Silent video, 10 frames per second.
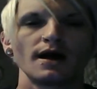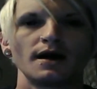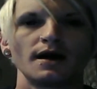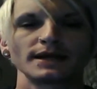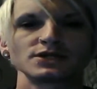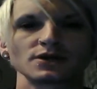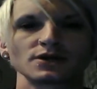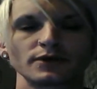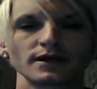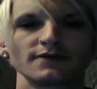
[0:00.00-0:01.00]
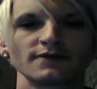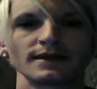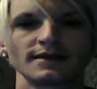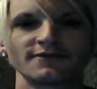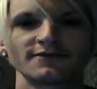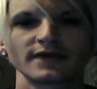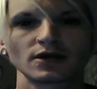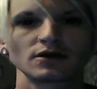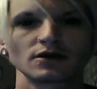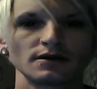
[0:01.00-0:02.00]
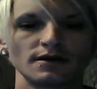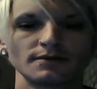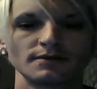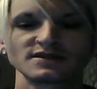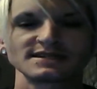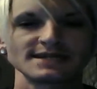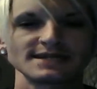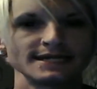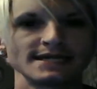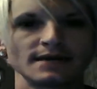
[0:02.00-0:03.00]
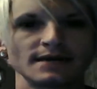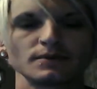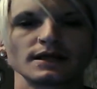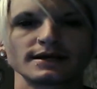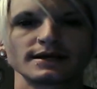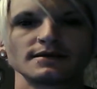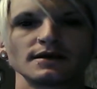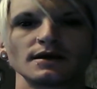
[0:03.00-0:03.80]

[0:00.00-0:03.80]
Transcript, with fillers: Um, I took a prick of my left finger, um, just a tiny dab of blood.